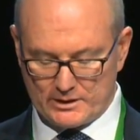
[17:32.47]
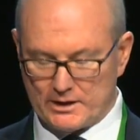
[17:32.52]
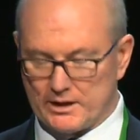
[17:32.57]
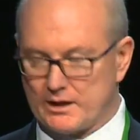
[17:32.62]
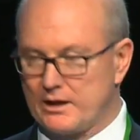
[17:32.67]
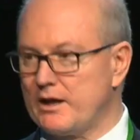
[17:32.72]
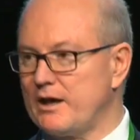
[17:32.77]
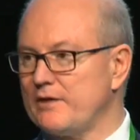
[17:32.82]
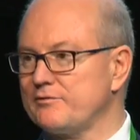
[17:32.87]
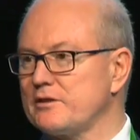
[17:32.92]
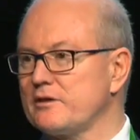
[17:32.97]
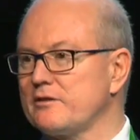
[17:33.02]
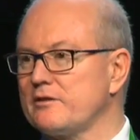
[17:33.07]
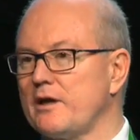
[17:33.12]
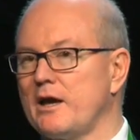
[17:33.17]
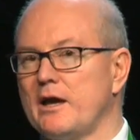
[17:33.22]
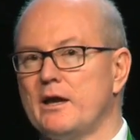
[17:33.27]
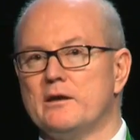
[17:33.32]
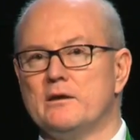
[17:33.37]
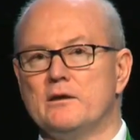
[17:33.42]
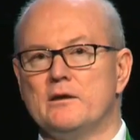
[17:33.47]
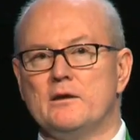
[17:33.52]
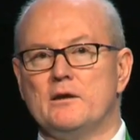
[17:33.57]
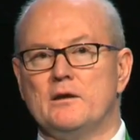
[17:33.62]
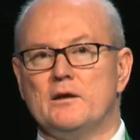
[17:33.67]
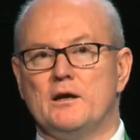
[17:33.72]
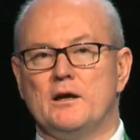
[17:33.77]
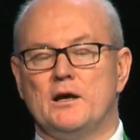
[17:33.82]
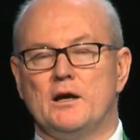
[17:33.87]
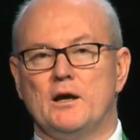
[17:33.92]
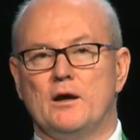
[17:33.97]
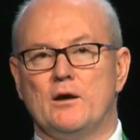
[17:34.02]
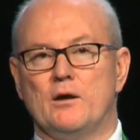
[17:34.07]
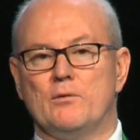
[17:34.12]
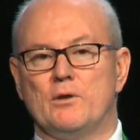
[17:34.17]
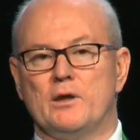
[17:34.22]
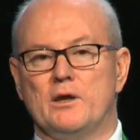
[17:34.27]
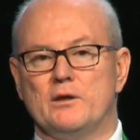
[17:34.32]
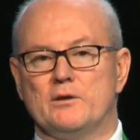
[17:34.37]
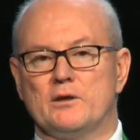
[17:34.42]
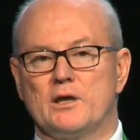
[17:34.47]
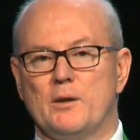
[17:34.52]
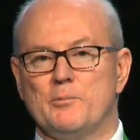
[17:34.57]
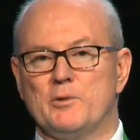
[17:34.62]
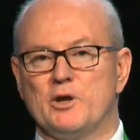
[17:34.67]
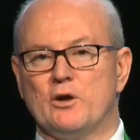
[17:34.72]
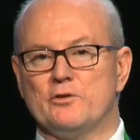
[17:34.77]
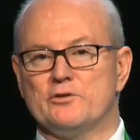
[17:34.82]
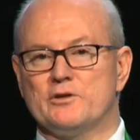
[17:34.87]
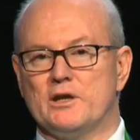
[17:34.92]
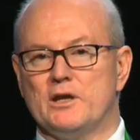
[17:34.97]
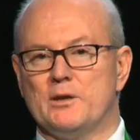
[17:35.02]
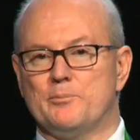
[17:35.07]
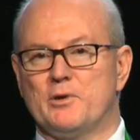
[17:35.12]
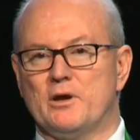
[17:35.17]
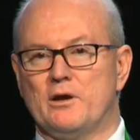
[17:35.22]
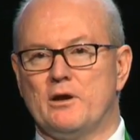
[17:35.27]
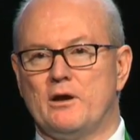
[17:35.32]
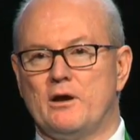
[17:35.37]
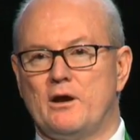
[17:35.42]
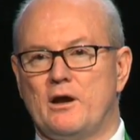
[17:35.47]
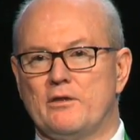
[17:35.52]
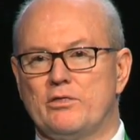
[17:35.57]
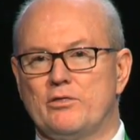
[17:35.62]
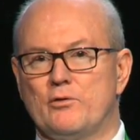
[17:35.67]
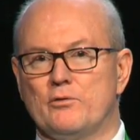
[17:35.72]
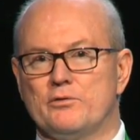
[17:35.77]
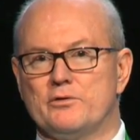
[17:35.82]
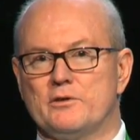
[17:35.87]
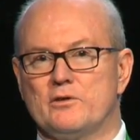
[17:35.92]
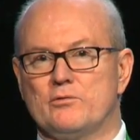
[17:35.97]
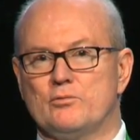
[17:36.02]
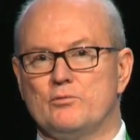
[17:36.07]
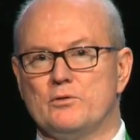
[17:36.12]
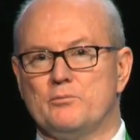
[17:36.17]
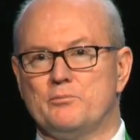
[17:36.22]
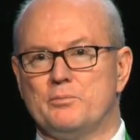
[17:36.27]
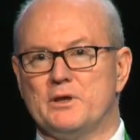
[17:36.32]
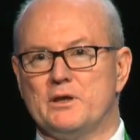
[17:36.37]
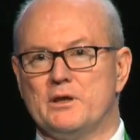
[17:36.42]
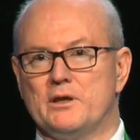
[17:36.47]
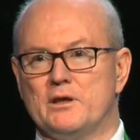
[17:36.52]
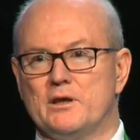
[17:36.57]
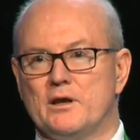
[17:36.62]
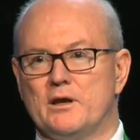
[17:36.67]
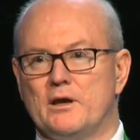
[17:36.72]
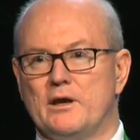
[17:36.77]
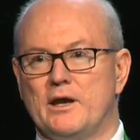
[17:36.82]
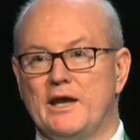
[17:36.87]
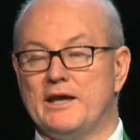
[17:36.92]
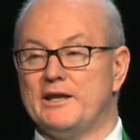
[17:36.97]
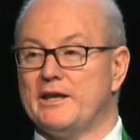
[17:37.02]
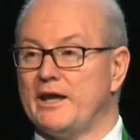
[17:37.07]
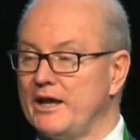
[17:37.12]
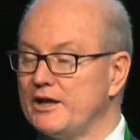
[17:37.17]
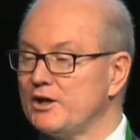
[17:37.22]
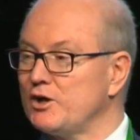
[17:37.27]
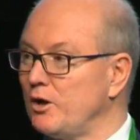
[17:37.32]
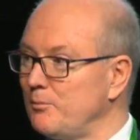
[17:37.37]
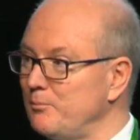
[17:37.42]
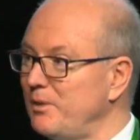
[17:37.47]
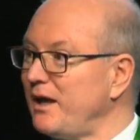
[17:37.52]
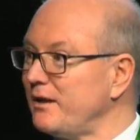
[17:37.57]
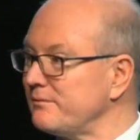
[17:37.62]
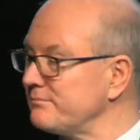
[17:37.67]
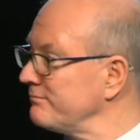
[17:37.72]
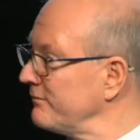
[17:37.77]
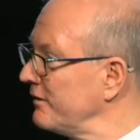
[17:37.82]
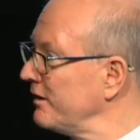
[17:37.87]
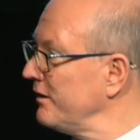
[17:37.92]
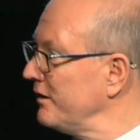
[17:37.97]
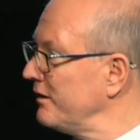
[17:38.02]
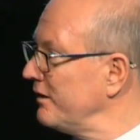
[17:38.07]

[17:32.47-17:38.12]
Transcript: I have to say, in coming on to IHPA, I thought this would be hand-to-hand combat